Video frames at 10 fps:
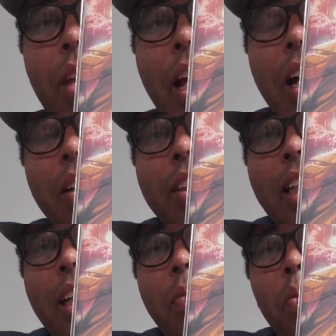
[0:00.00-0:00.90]
I'll
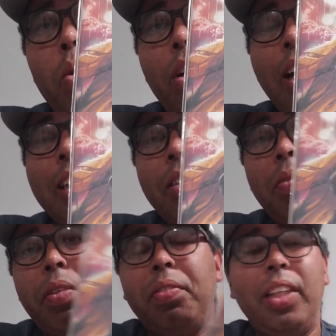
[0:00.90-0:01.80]
say more on the lines of
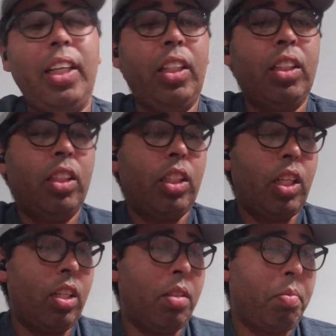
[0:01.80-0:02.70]
15,
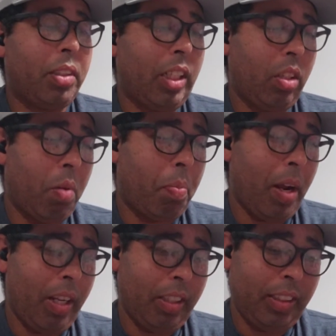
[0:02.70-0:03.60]
because I know I
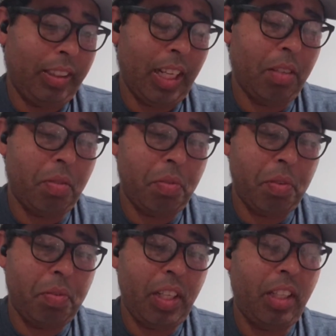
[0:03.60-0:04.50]
probably could sell it for
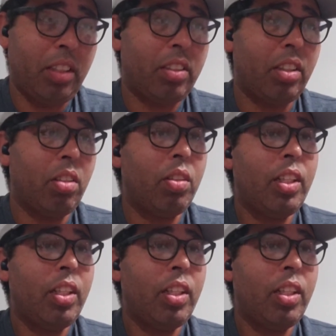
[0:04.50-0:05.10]
15. So